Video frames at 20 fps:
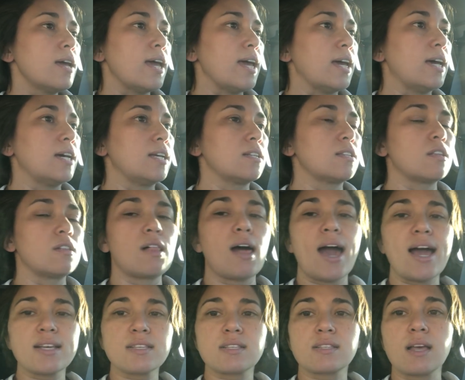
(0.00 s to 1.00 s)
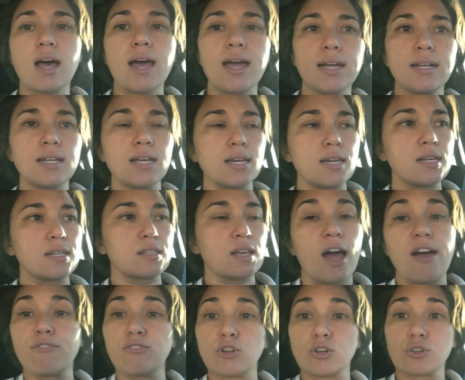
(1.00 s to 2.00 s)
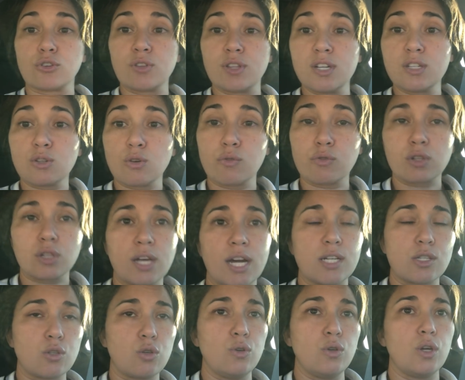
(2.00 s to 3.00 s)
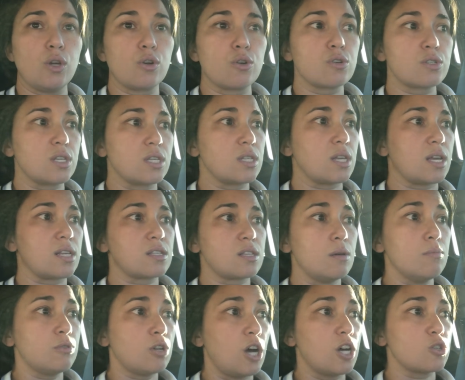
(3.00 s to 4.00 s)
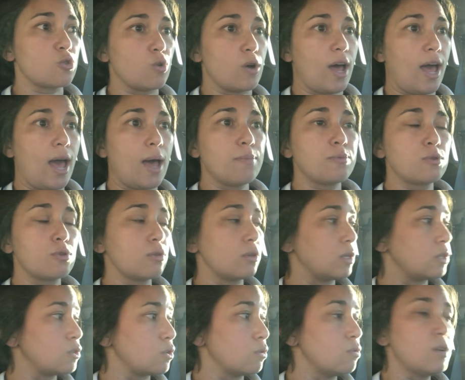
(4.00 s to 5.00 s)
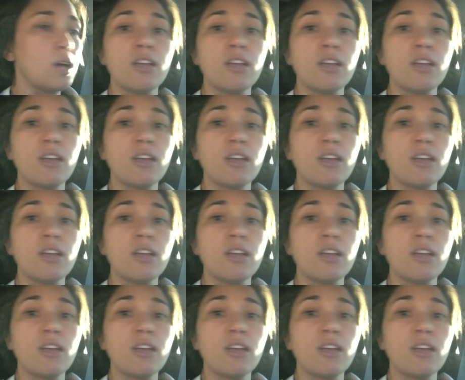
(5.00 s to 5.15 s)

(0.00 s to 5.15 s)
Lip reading: And the last sign is, I've learned this over the last 2 years, is that some dogs will absolutely do